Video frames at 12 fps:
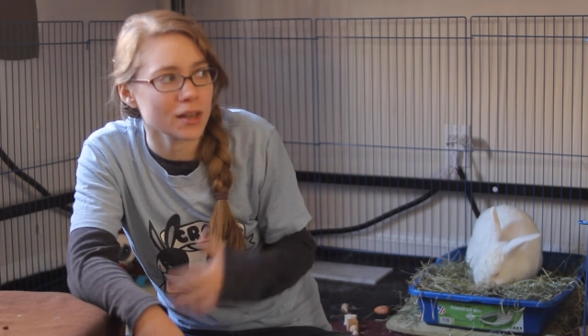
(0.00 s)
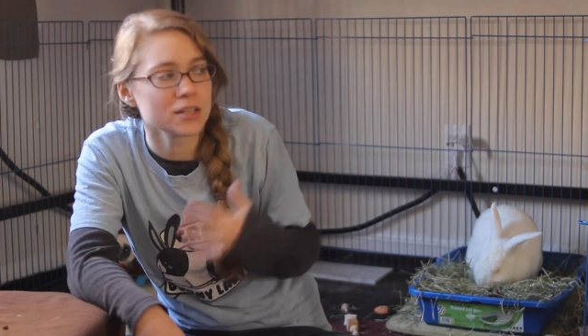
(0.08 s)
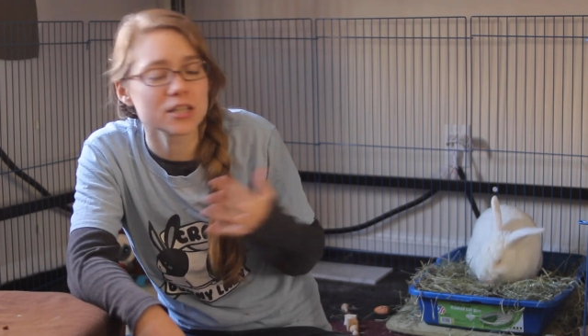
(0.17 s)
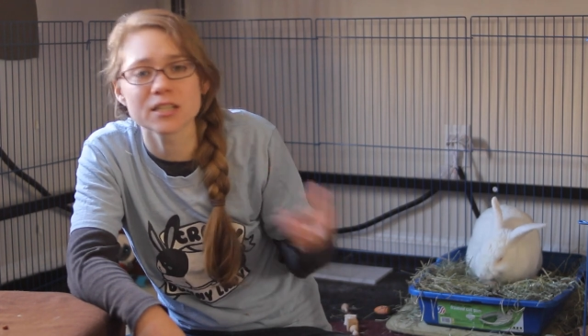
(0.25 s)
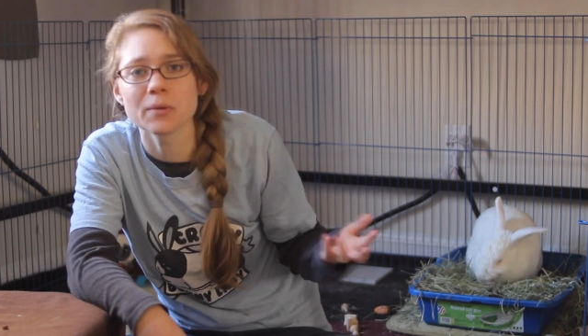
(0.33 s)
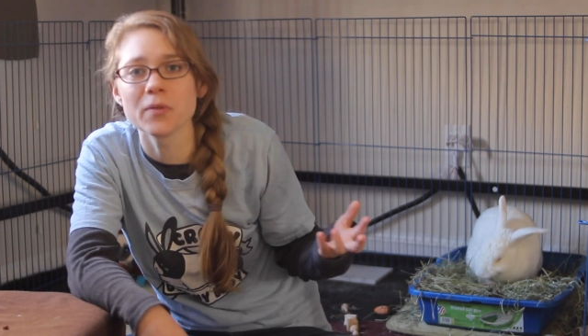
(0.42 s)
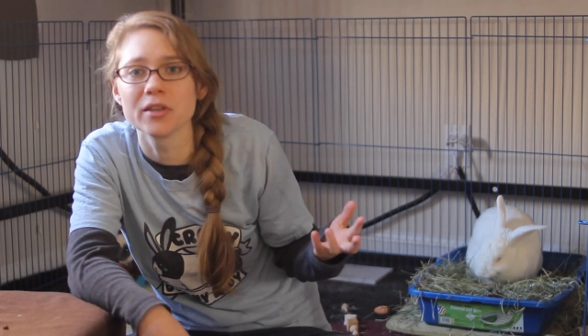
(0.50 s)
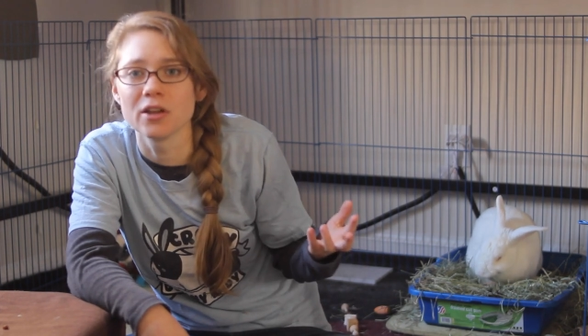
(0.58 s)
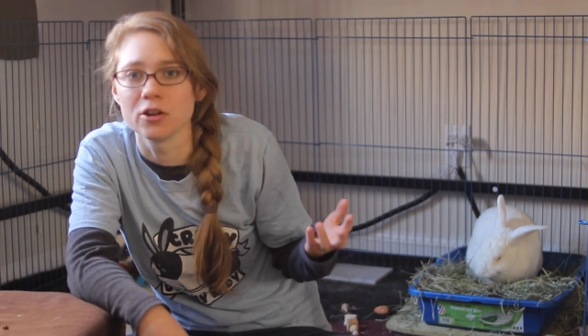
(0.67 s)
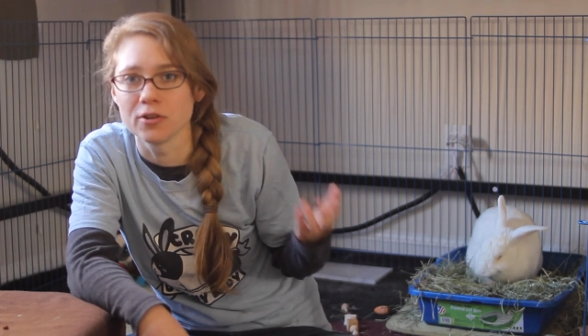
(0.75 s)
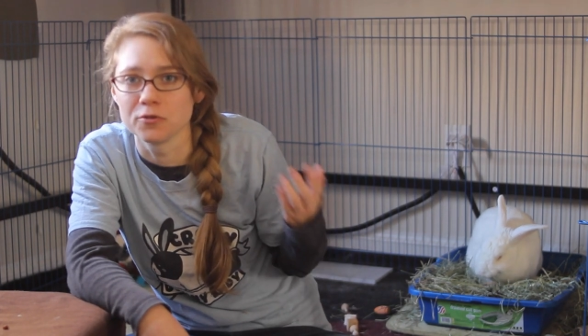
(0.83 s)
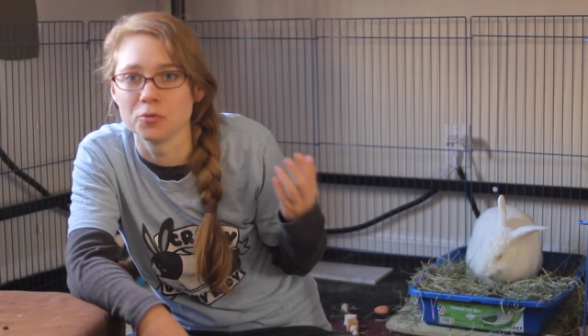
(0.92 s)
just something
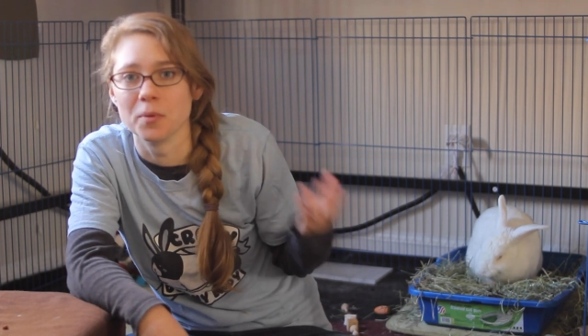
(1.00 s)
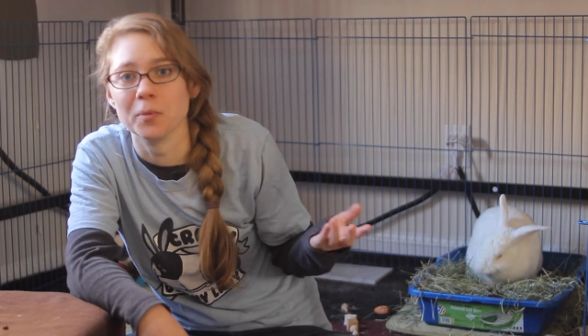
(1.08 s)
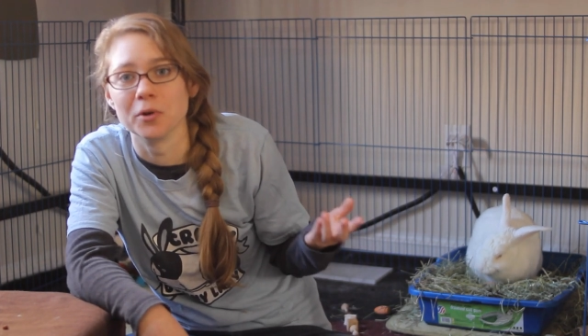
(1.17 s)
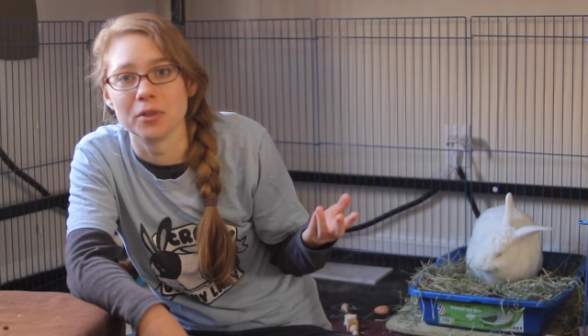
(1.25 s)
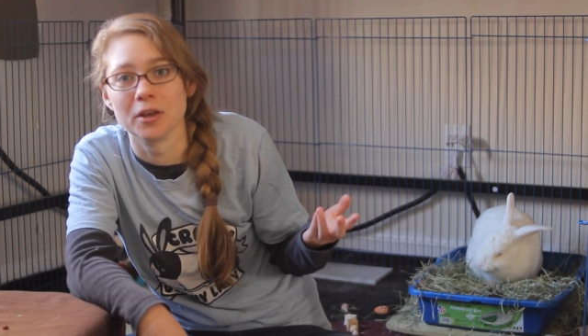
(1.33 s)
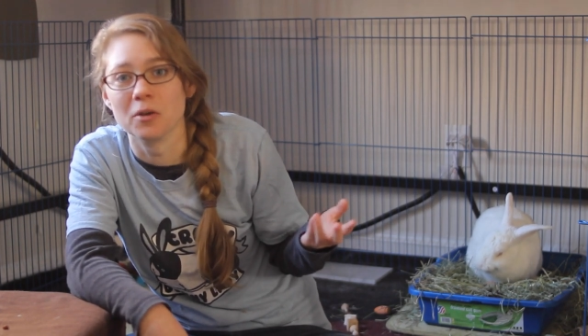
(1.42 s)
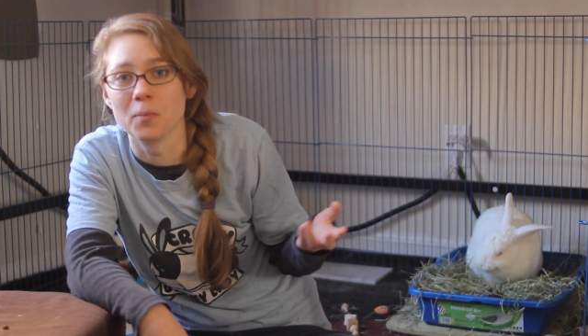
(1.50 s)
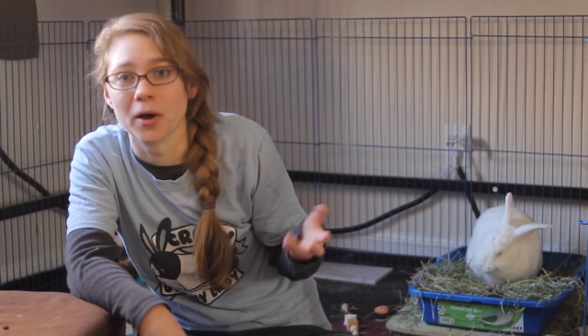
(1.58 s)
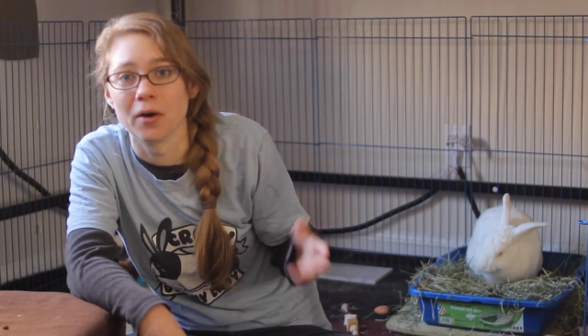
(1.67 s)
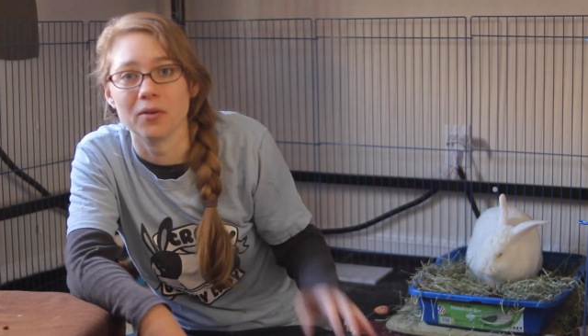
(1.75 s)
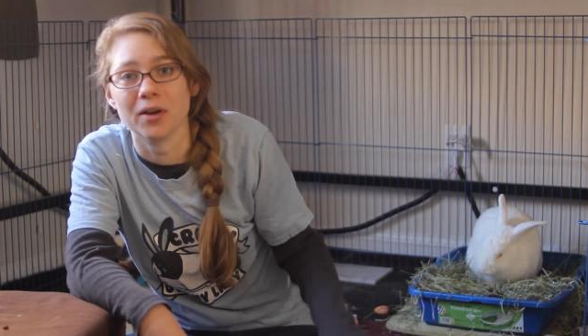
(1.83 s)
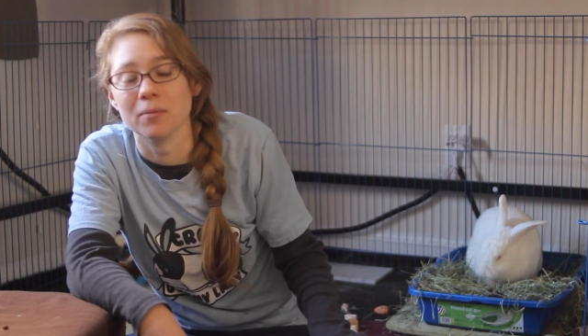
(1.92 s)
that you have to remember to think
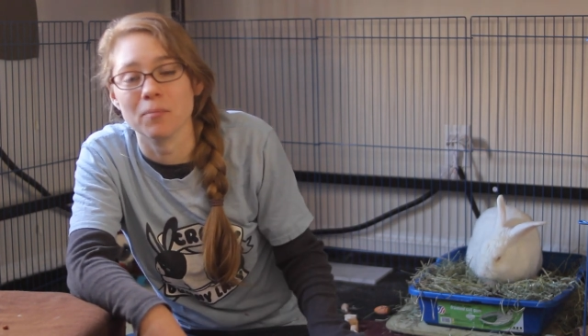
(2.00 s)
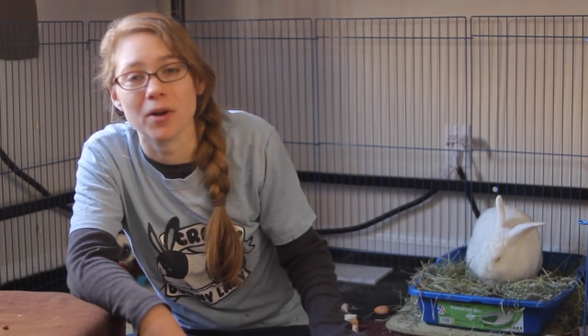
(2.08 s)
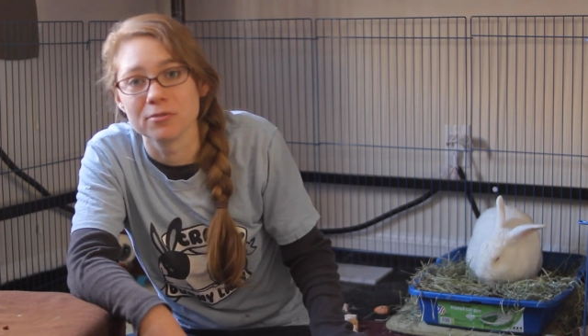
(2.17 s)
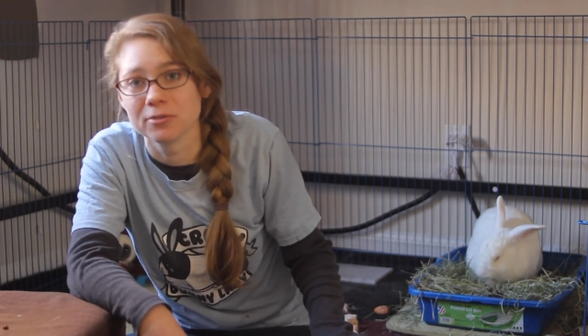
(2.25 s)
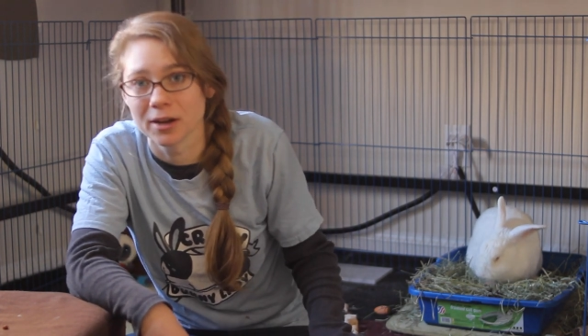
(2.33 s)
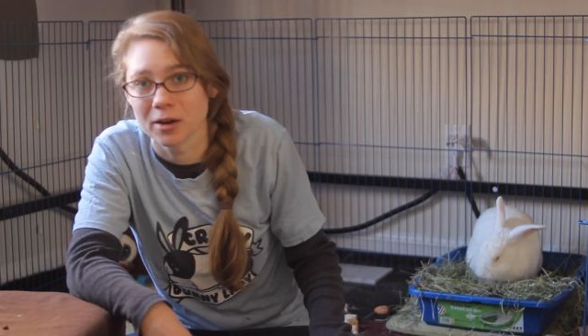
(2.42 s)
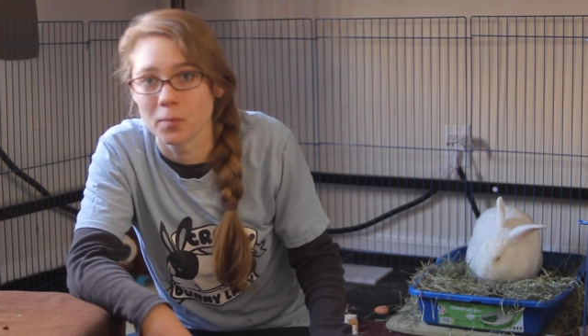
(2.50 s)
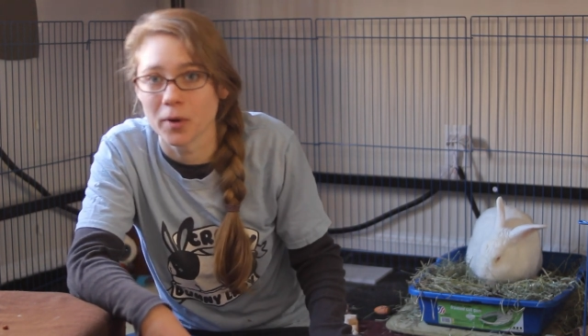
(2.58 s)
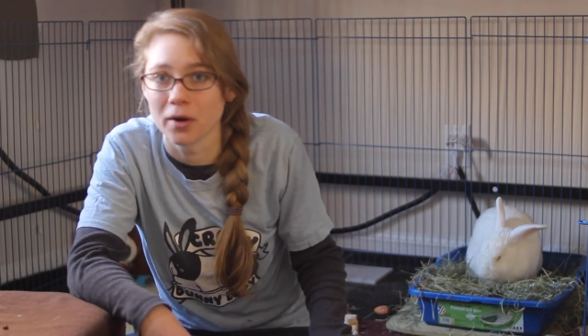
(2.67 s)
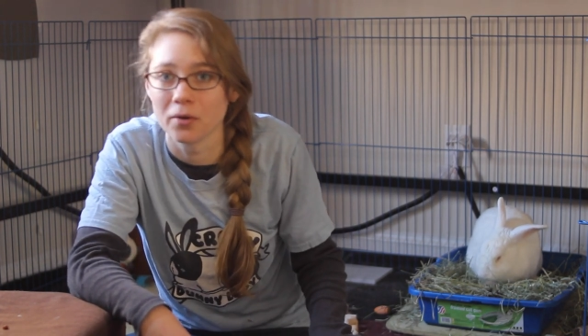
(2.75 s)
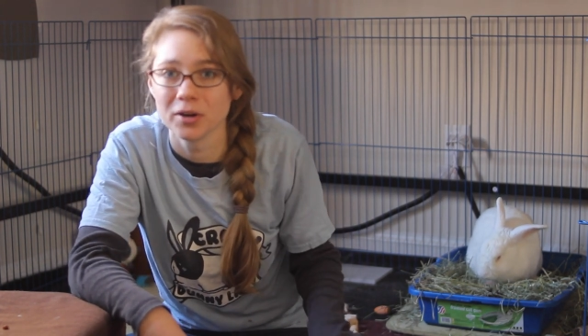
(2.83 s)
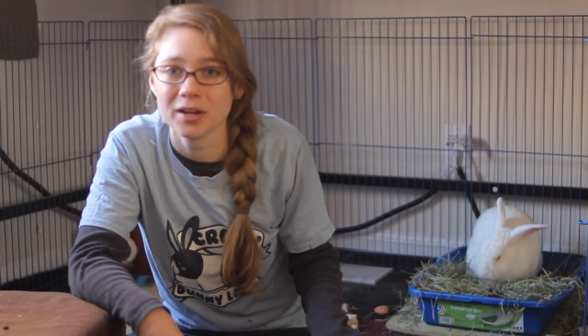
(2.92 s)
about and might forget
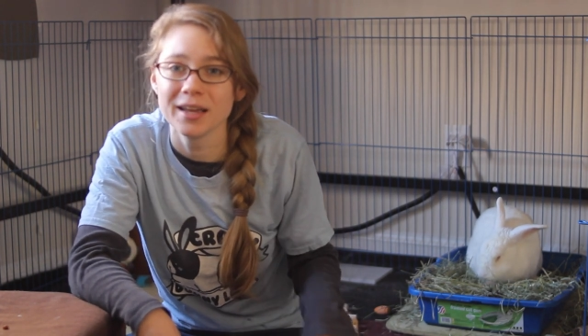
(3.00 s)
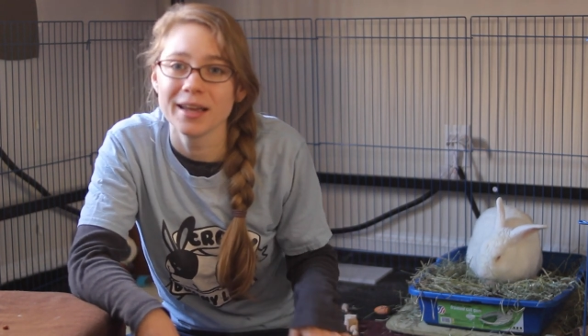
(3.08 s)
about.